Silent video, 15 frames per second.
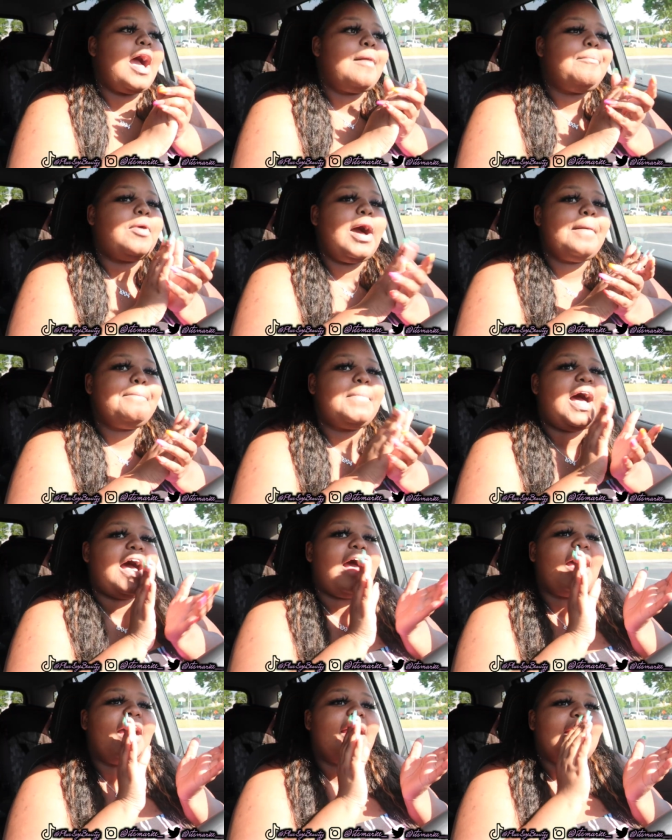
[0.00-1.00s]
I bought
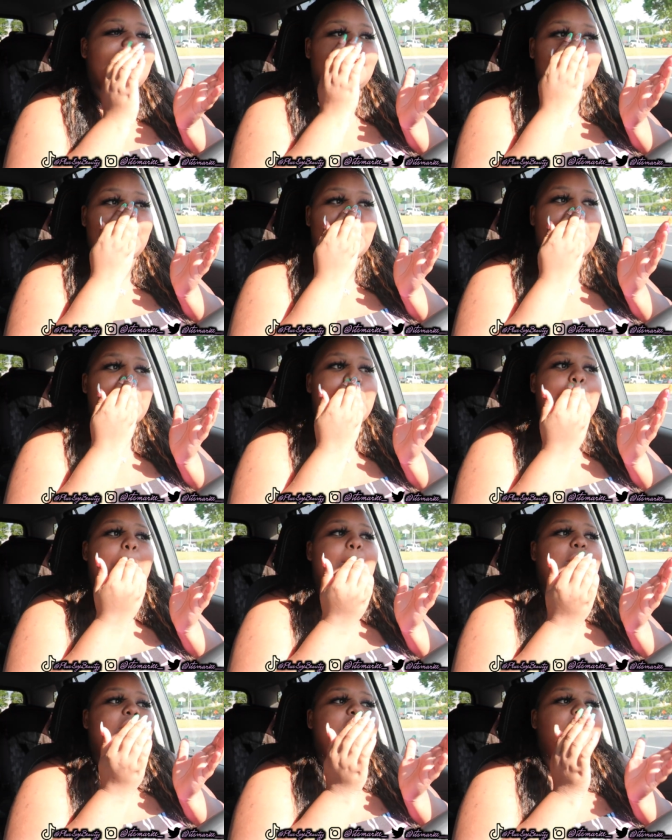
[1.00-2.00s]
my
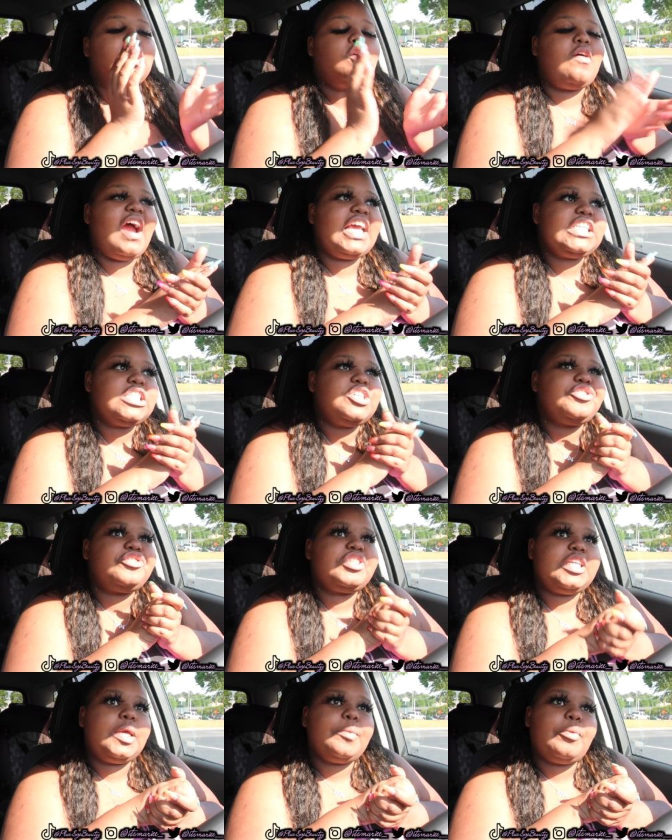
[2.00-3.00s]
Chrysler
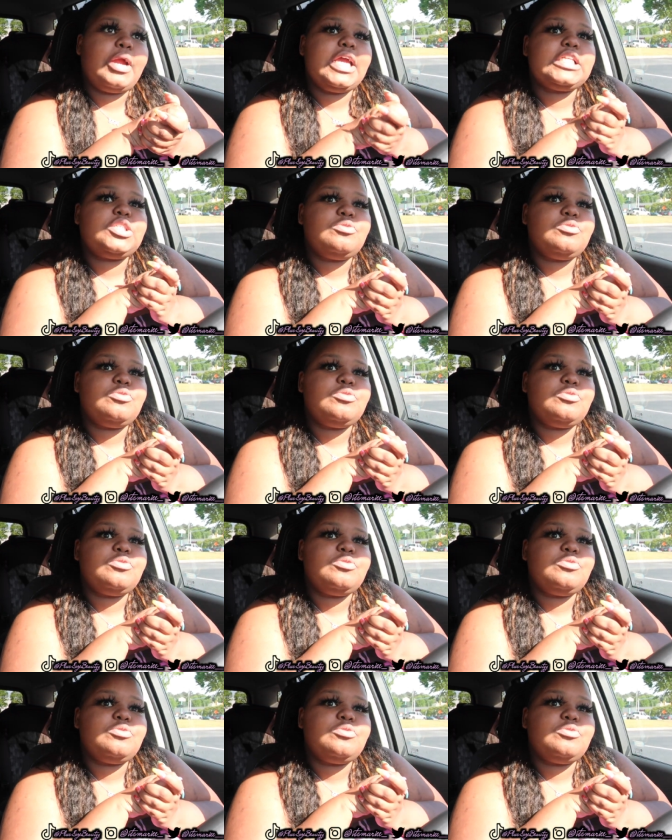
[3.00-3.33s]
Sebring